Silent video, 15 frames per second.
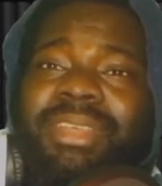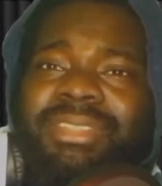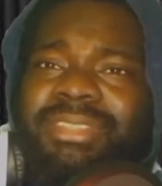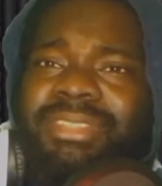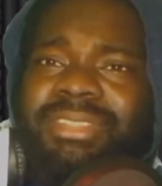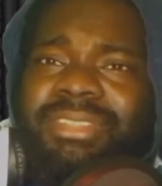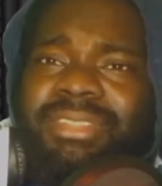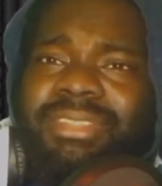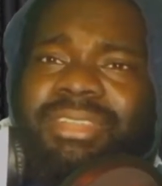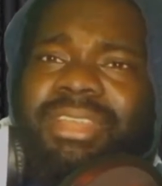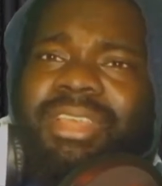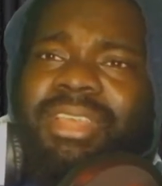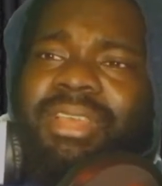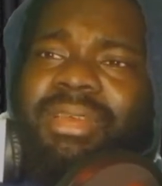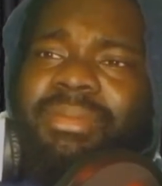My sister,
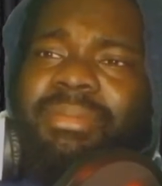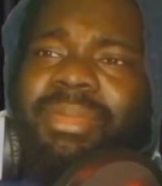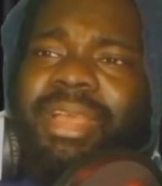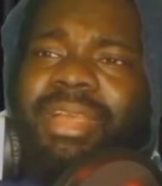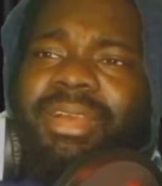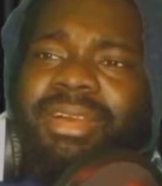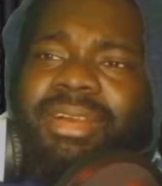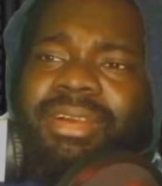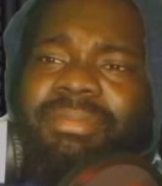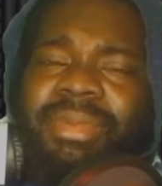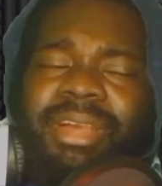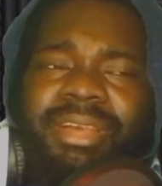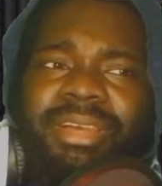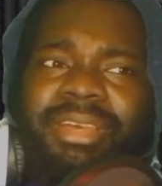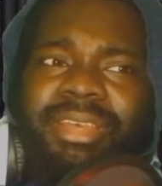my
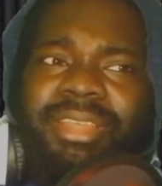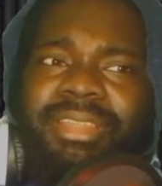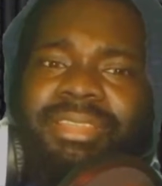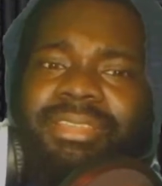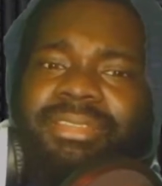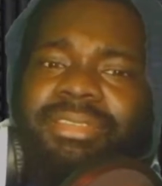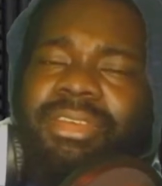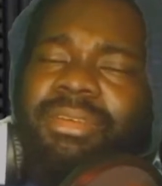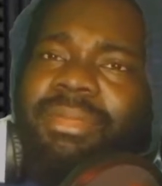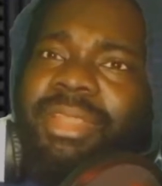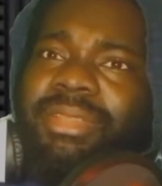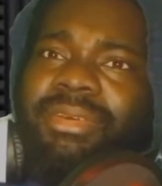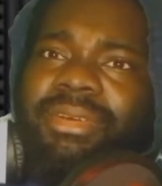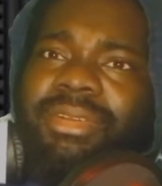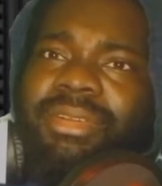aunt,
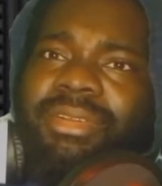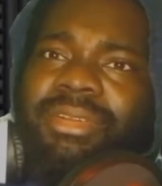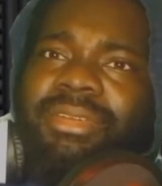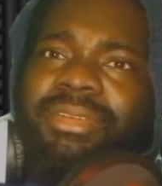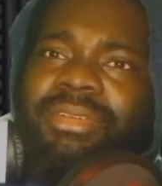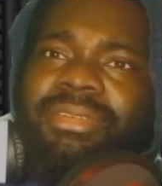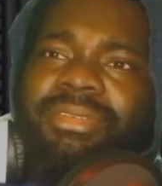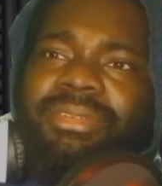my daughter,